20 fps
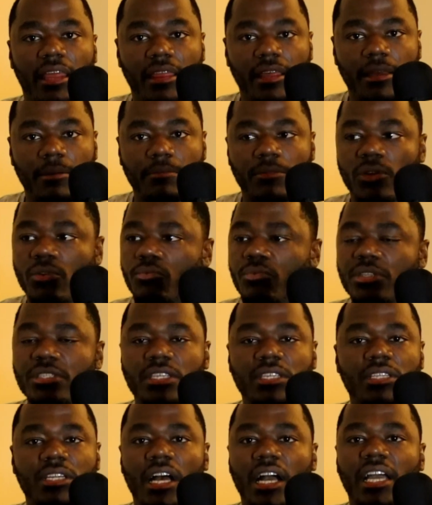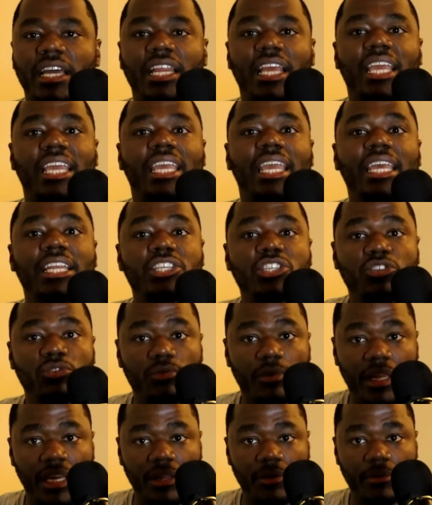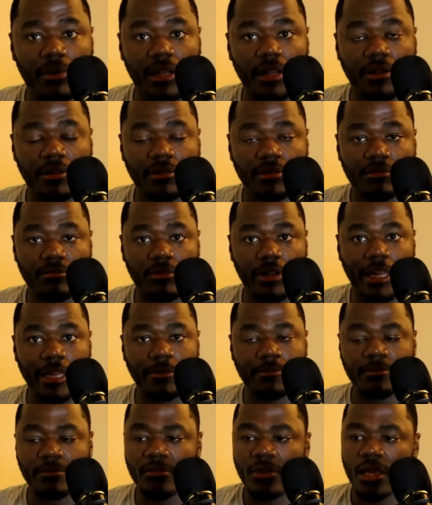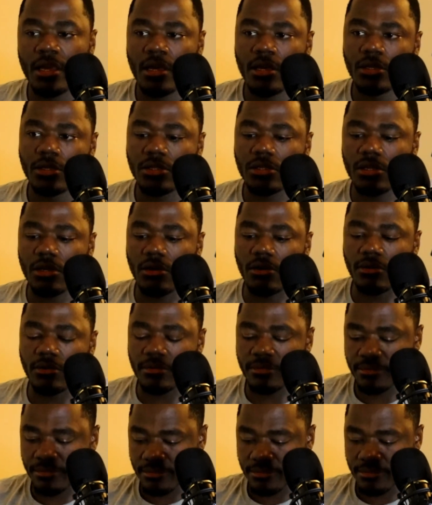them, which is not going to get you anywhere, right? So